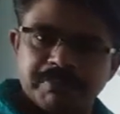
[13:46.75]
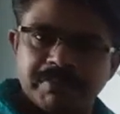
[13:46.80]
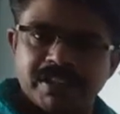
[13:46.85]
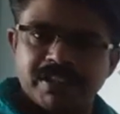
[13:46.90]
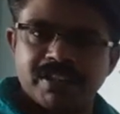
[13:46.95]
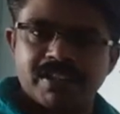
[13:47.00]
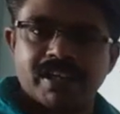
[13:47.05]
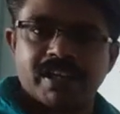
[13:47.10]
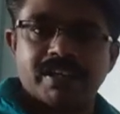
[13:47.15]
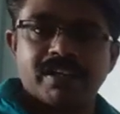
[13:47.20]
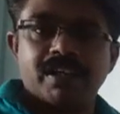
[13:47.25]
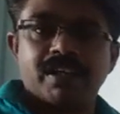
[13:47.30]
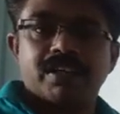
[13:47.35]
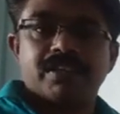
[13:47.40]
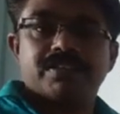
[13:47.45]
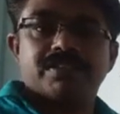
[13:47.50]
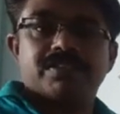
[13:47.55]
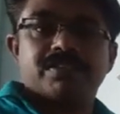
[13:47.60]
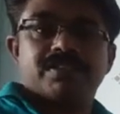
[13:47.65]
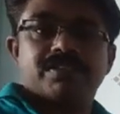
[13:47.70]
mean
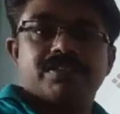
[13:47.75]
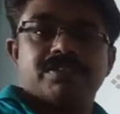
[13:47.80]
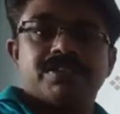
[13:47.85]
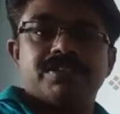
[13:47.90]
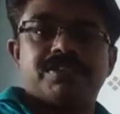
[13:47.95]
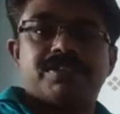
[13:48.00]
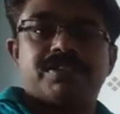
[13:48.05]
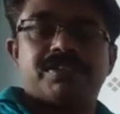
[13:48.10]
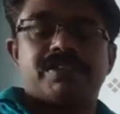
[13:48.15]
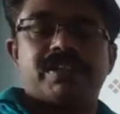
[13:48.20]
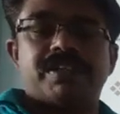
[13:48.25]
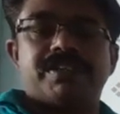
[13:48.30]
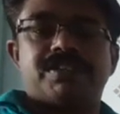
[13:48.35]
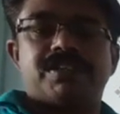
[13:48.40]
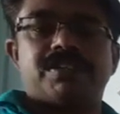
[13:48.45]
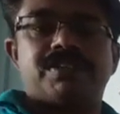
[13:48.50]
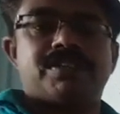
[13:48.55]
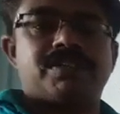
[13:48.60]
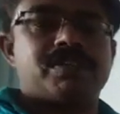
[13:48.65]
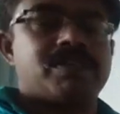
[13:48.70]
that these
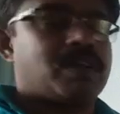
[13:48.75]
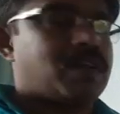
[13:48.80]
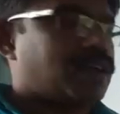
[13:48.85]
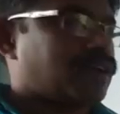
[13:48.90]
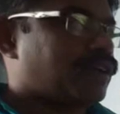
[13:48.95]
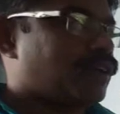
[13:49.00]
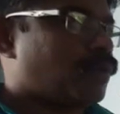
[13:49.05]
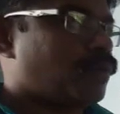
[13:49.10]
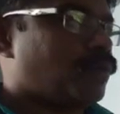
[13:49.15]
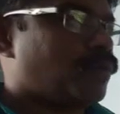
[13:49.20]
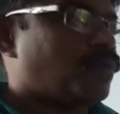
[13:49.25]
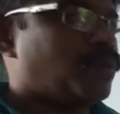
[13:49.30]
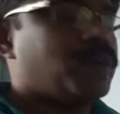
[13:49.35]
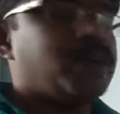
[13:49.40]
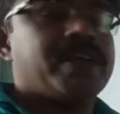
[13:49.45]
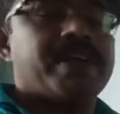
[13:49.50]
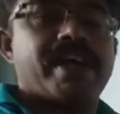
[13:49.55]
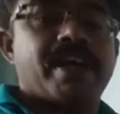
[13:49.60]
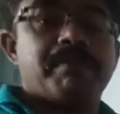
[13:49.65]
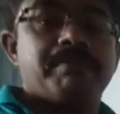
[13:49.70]
tenses
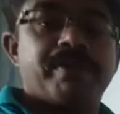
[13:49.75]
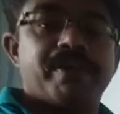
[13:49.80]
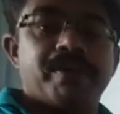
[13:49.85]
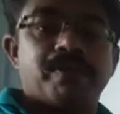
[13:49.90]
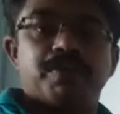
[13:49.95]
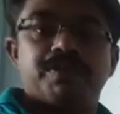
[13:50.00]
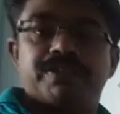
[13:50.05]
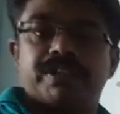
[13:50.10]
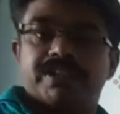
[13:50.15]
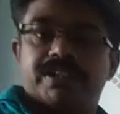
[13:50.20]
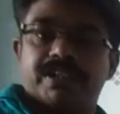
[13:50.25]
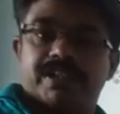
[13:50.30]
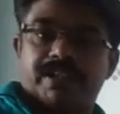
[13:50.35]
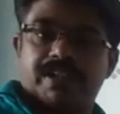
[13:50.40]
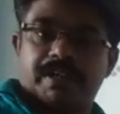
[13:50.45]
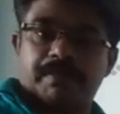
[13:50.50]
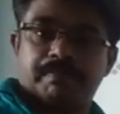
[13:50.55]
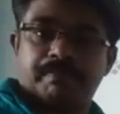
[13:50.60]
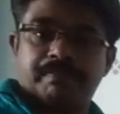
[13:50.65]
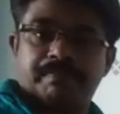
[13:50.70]
only can be used at that time.